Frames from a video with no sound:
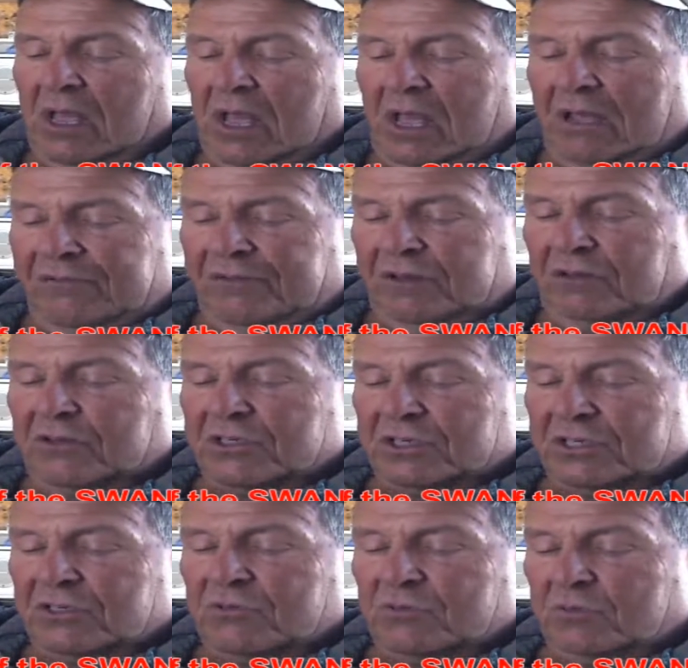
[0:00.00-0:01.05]
If you
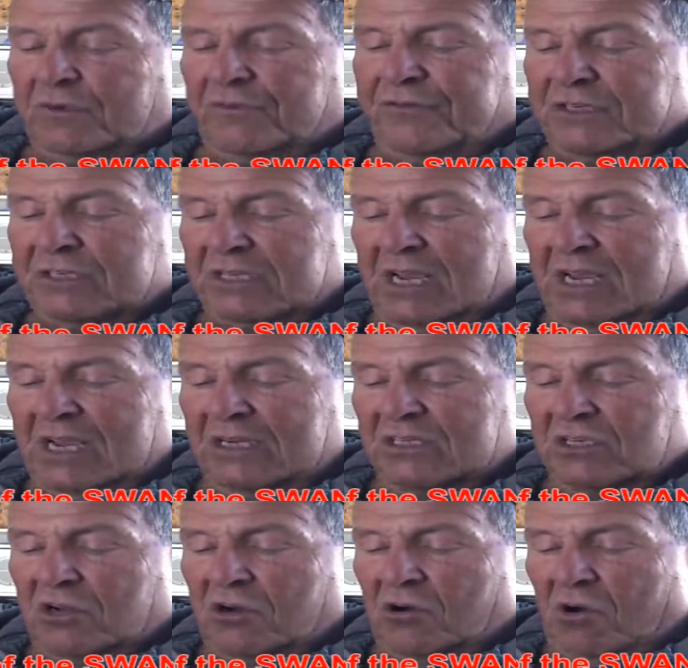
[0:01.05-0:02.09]
excuse me for saying
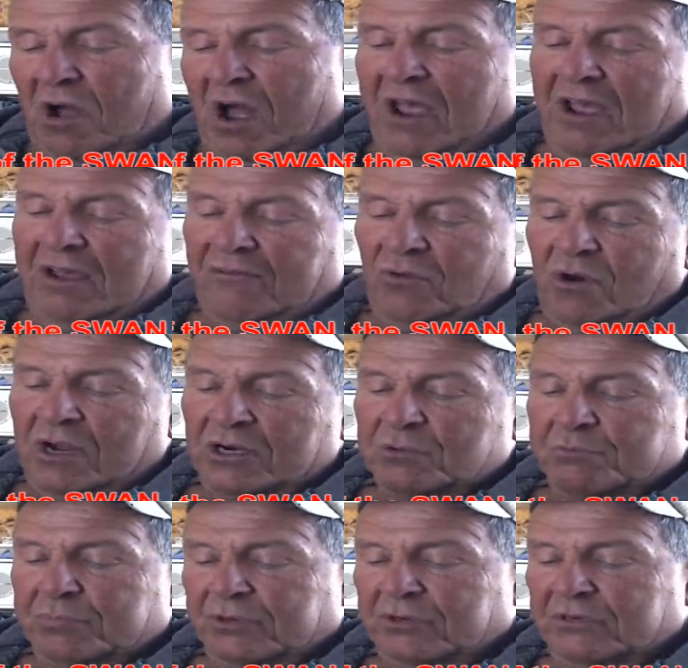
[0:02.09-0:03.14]
so, I have
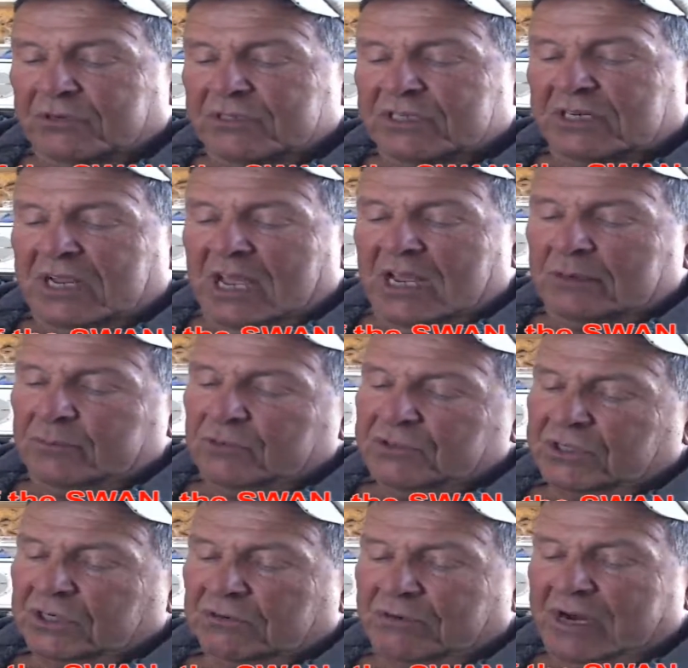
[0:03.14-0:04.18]
watched birds and animals
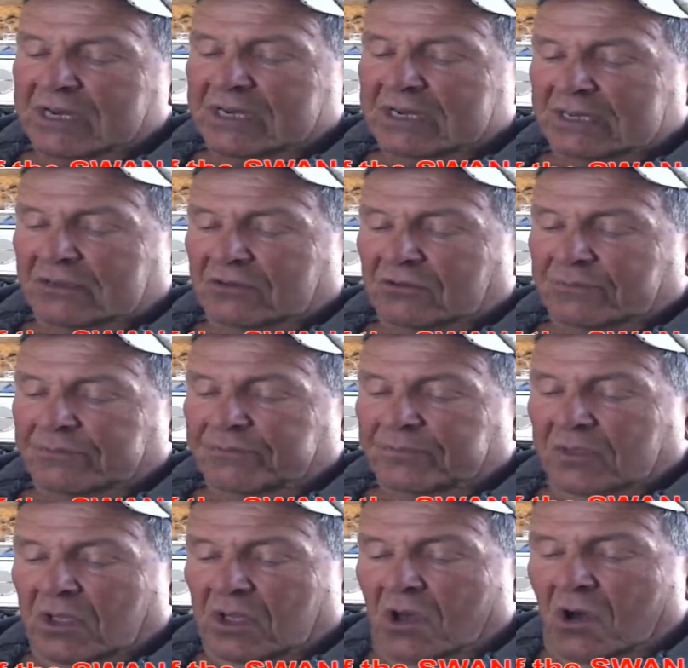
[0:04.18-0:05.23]
a great deal.
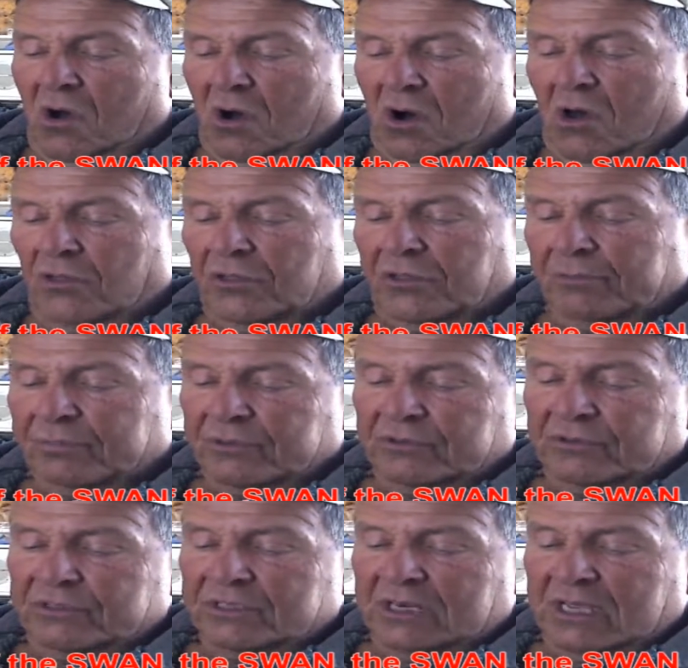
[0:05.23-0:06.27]
All the
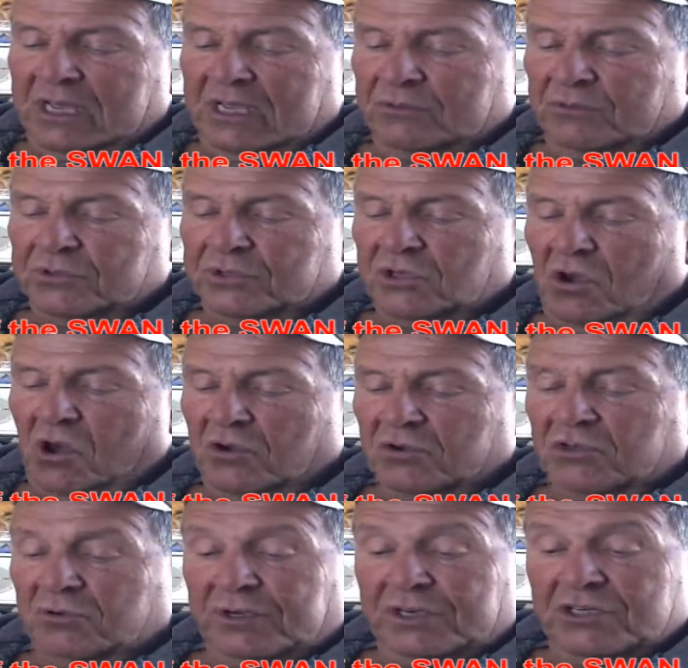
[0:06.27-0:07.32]
birds and animals talk
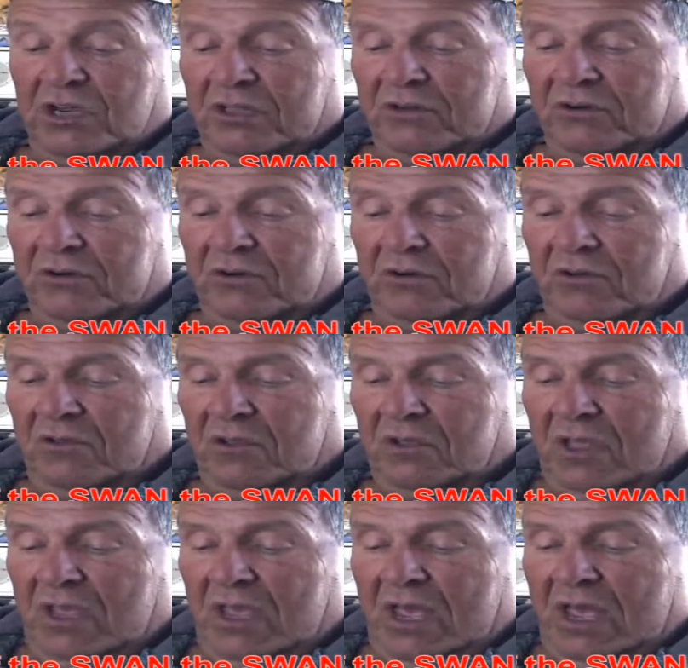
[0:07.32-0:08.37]
to each other,
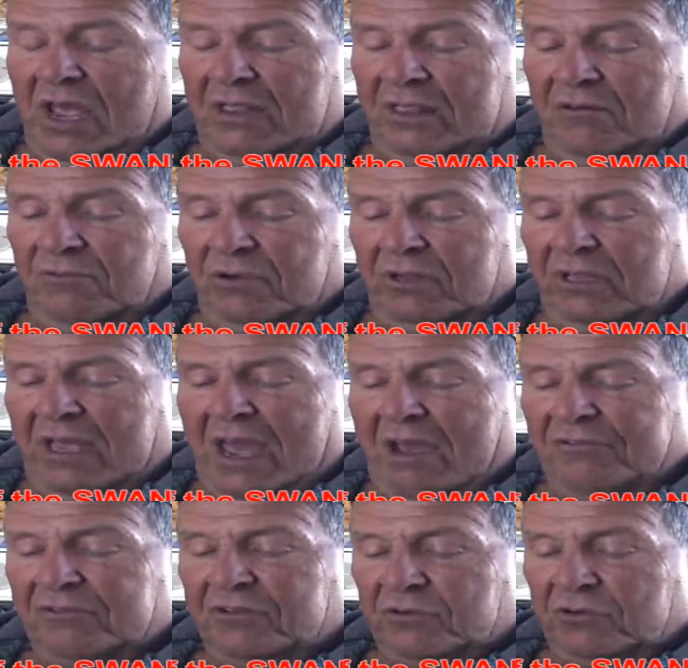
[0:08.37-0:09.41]
and they really
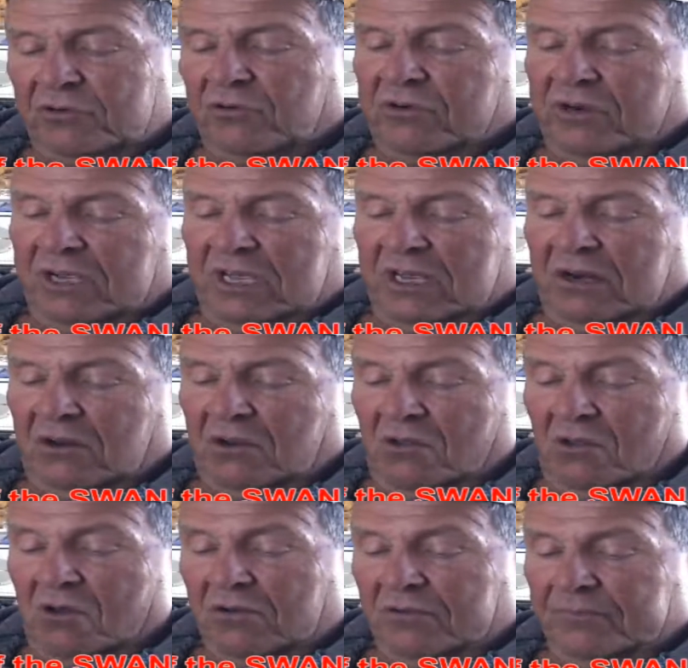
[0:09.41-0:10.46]
have to in order to get
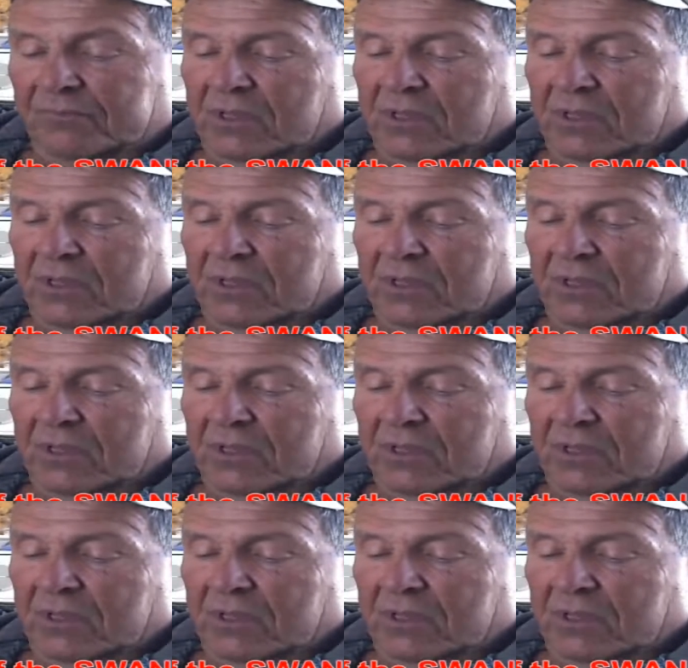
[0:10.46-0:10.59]
along.